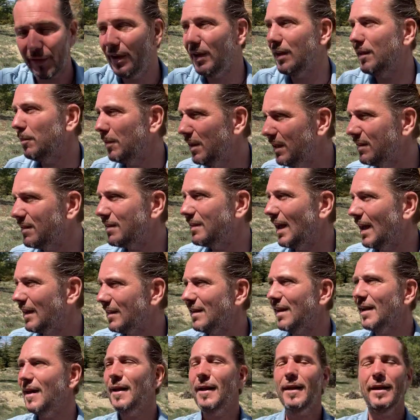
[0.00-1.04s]
It means that
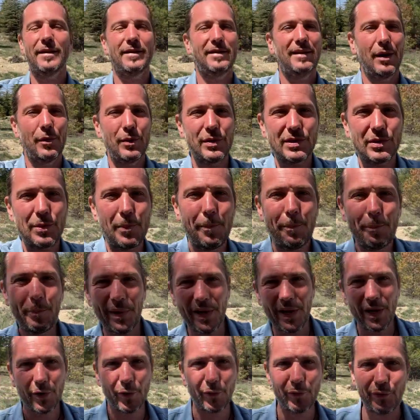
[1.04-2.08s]
there is a
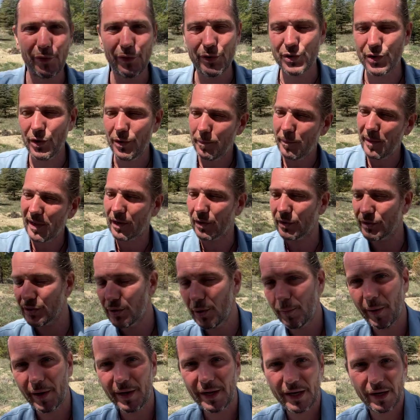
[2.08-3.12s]
big confusion because
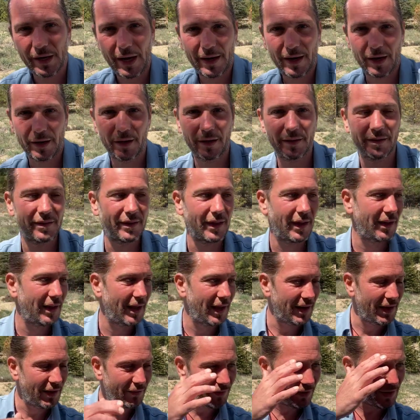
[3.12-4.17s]
nobody can understand
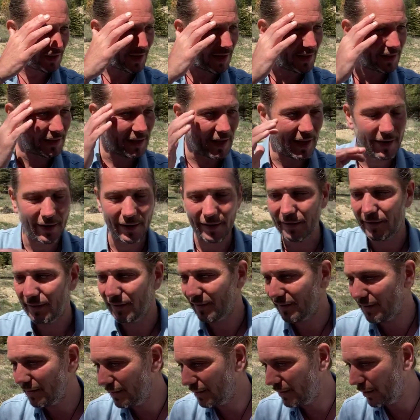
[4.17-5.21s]
anything and can
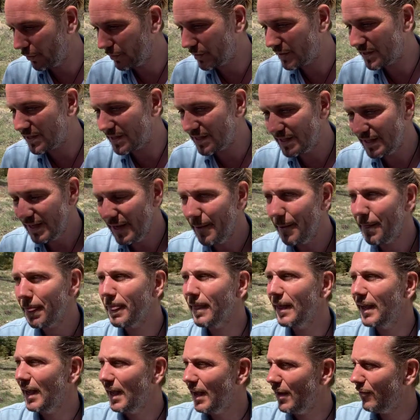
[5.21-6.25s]
not see
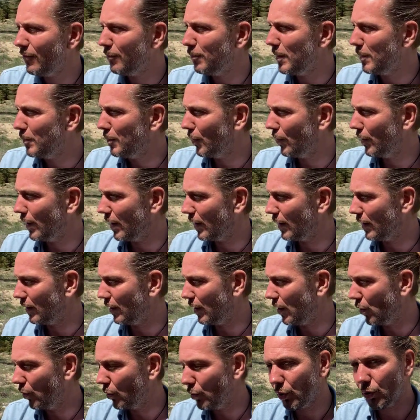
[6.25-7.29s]
if people are
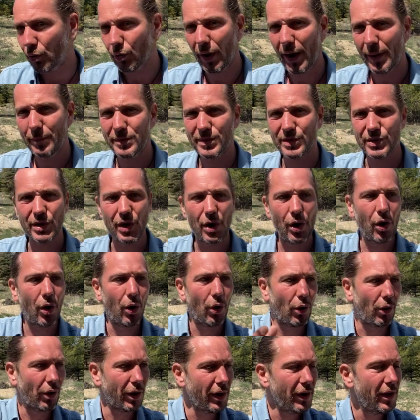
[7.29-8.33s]
holograms
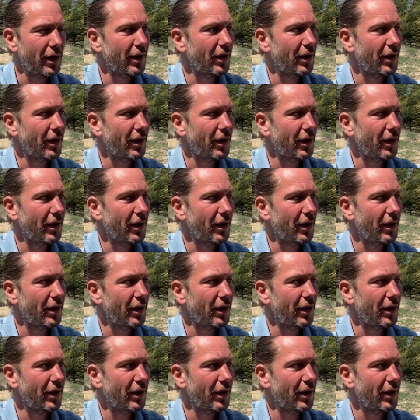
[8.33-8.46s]
or